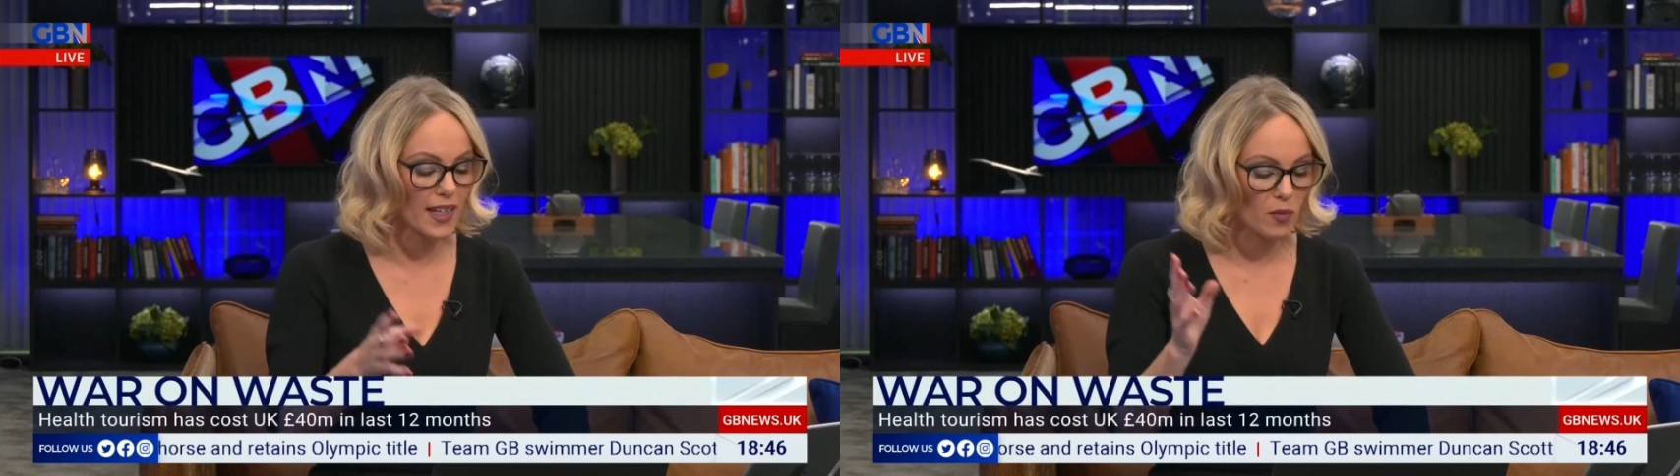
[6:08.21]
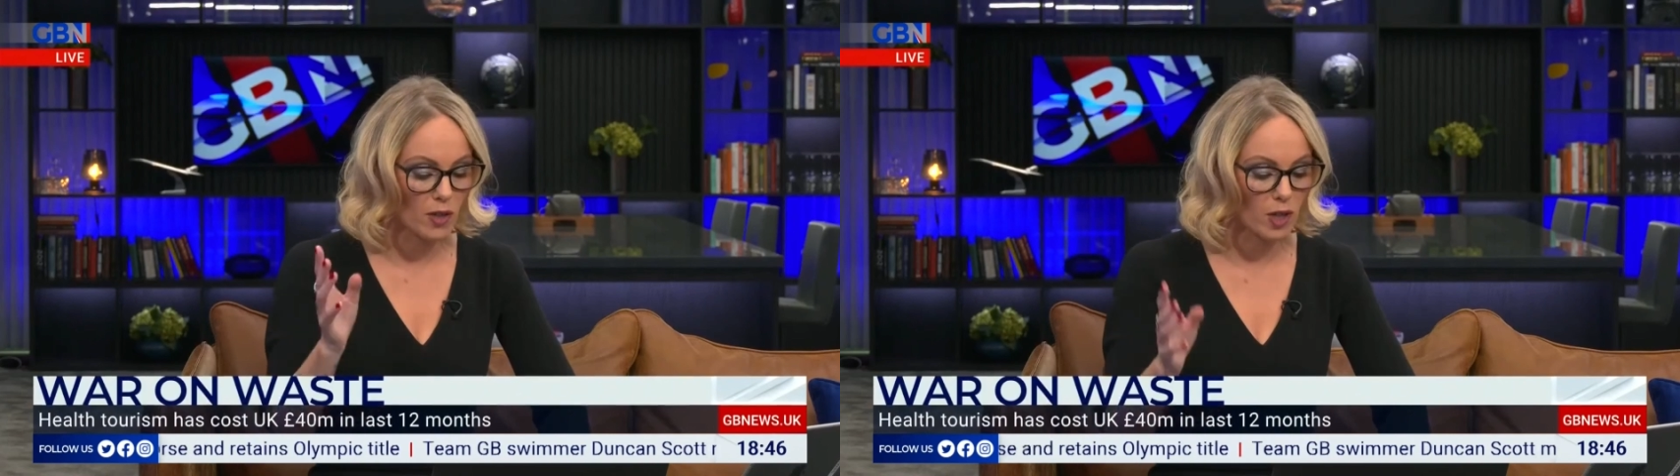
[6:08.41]

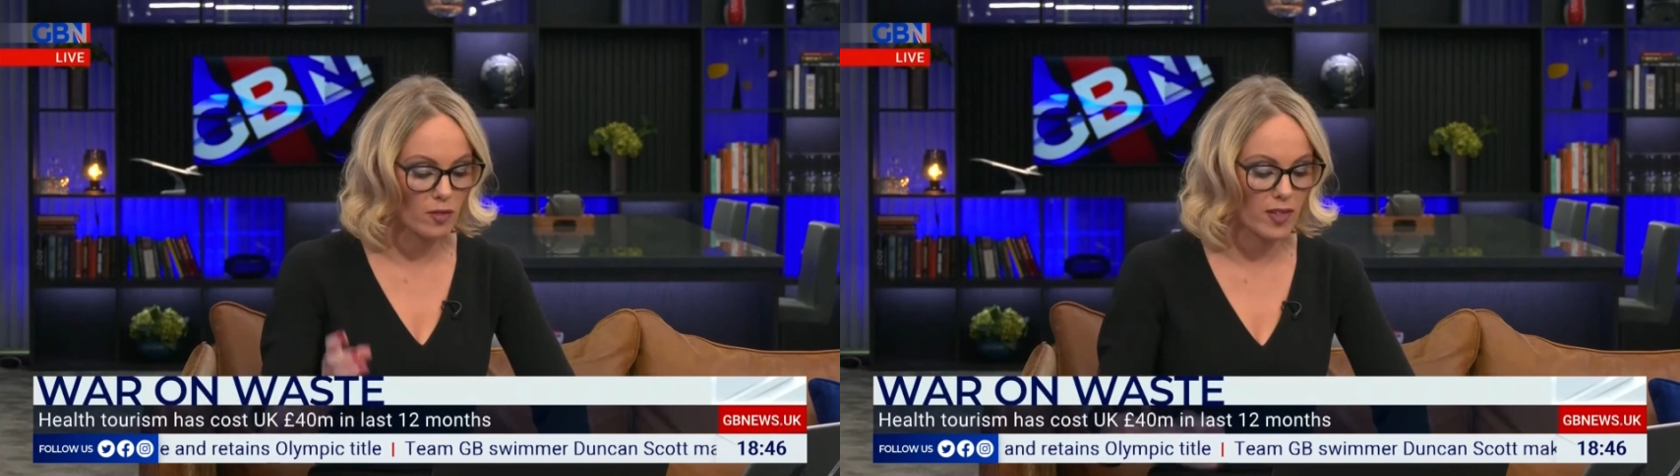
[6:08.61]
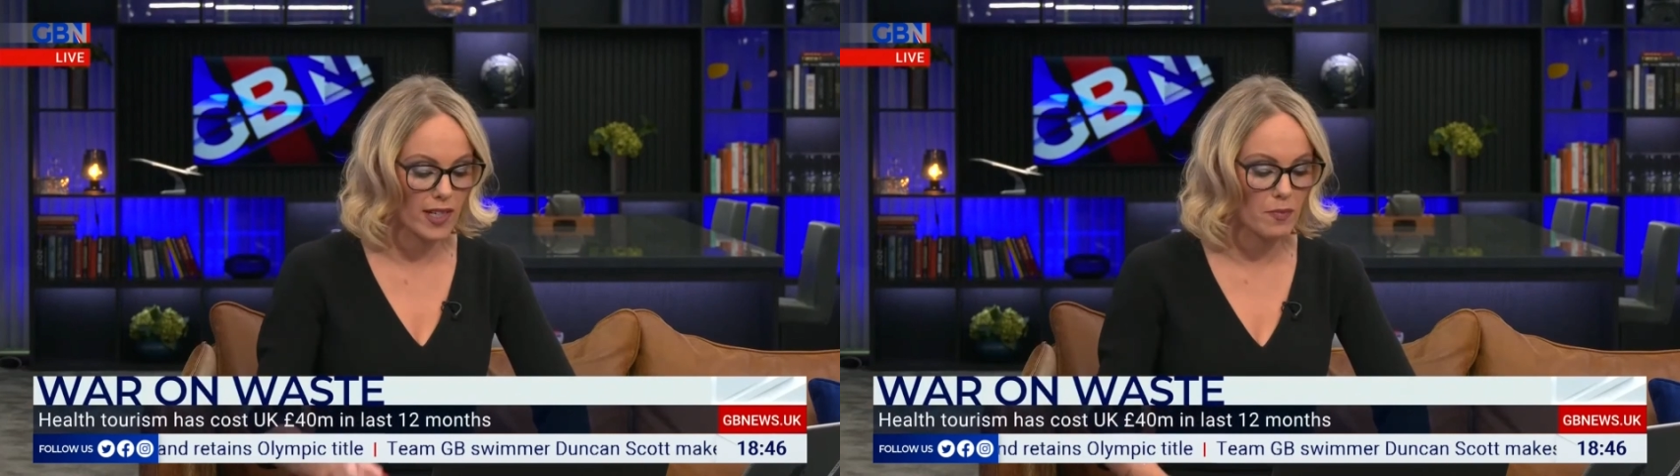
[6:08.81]
and we'll
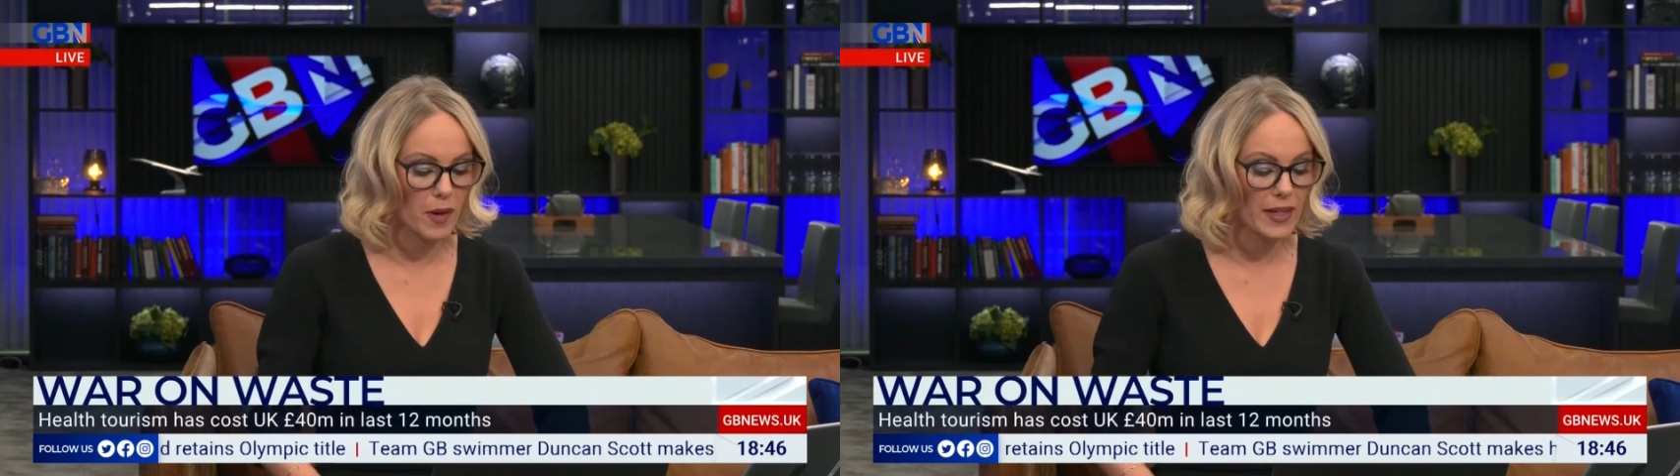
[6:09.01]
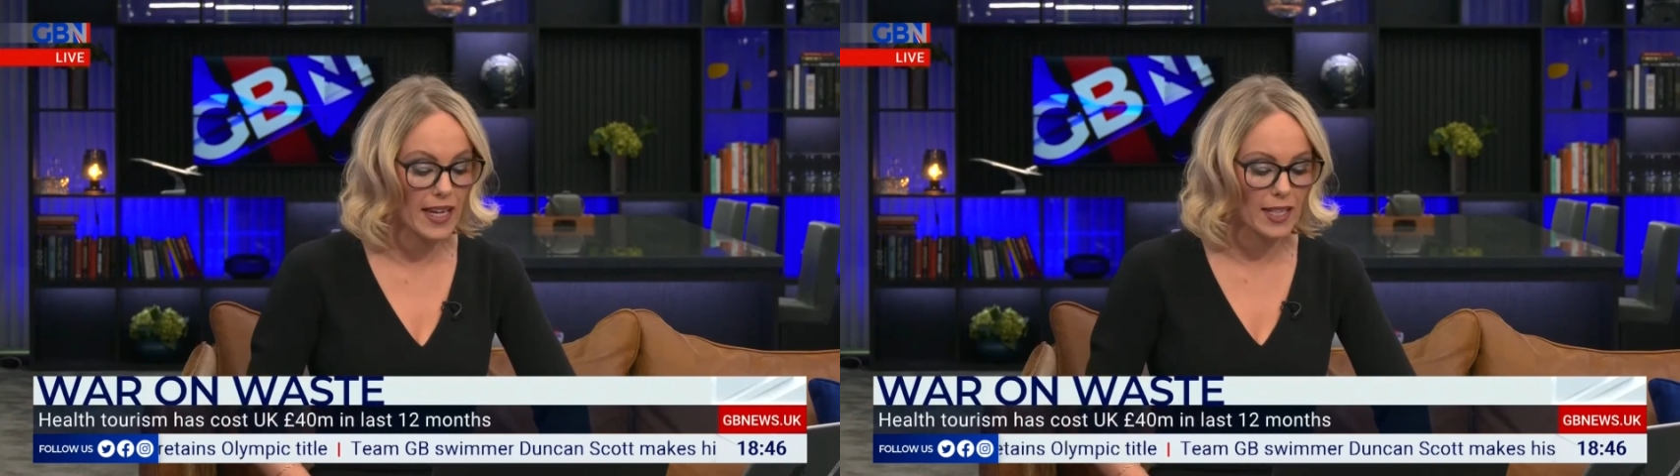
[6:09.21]
cover it
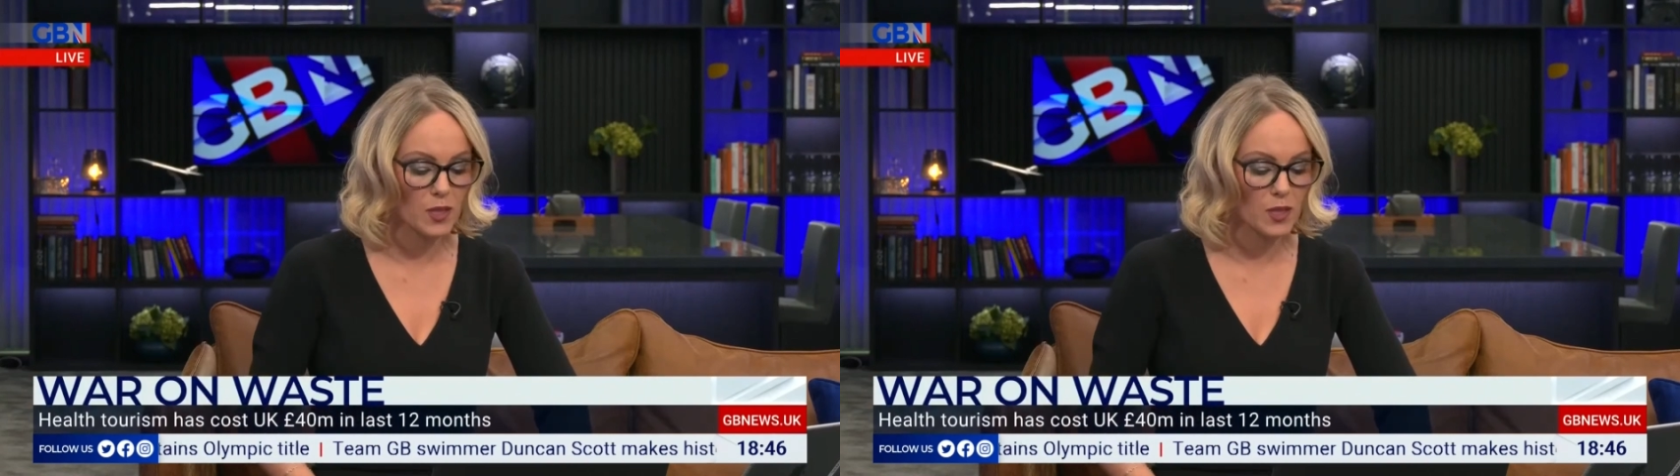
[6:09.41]
maybe next